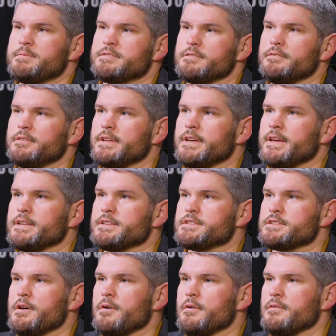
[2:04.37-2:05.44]
Absolutely, and
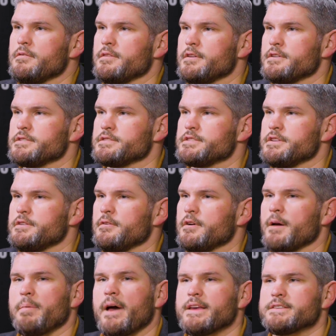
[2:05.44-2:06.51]
so there's
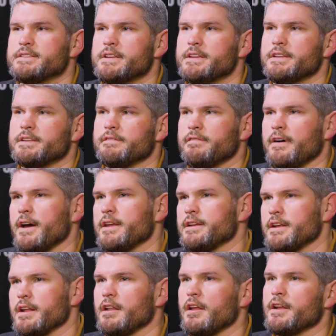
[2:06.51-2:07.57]
capacity
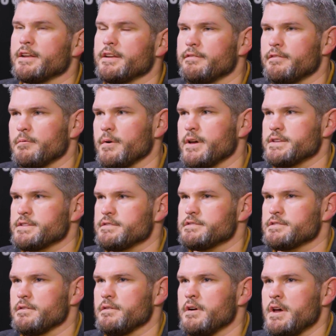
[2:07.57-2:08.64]
defined in a lot of different ways, and
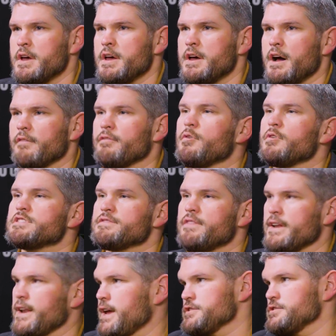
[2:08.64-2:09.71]
so of course
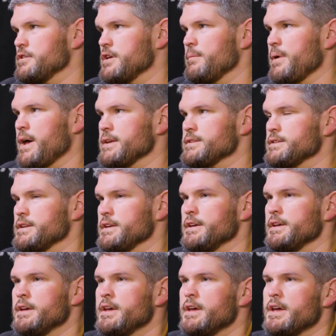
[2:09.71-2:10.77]
financial
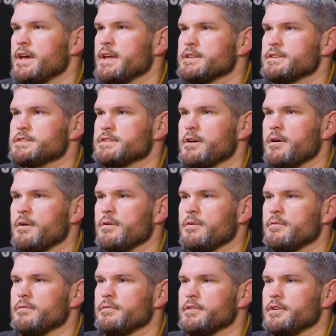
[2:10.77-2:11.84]
capacity, and
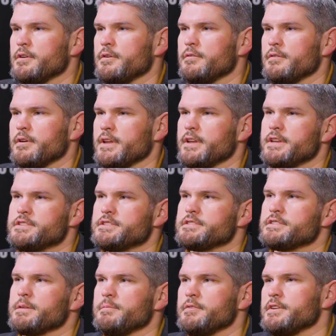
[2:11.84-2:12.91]
so
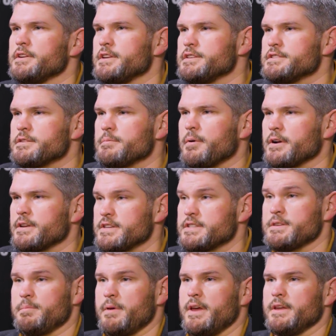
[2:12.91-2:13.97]
Indigenous communities to
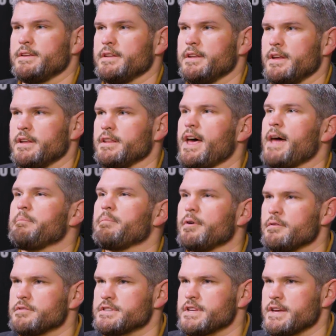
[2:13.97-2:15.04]
participate in that
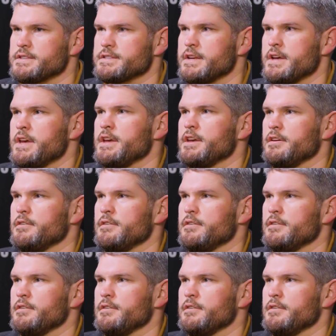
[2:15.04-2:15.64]
process,